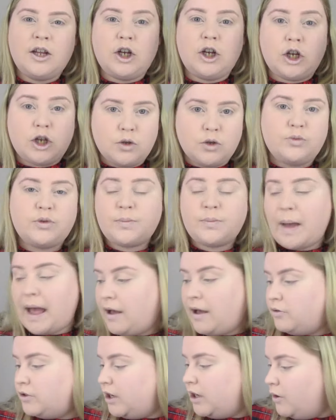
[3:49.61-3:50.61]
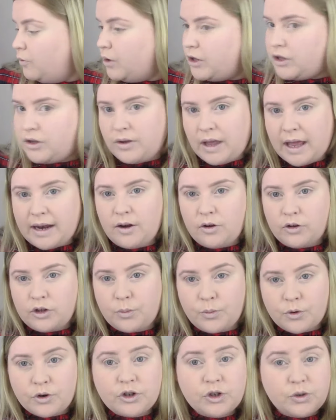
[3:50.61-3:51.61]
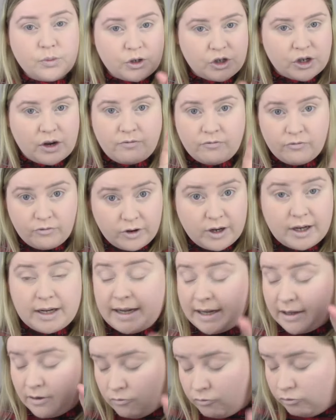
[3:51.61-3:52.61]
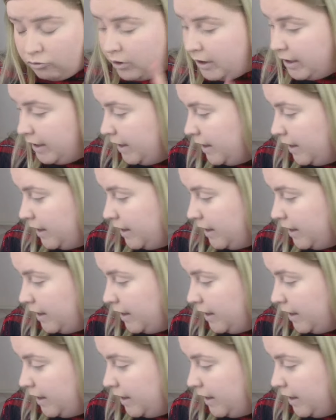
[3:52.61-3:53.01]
loose powder when you get it on your brush, which I really, really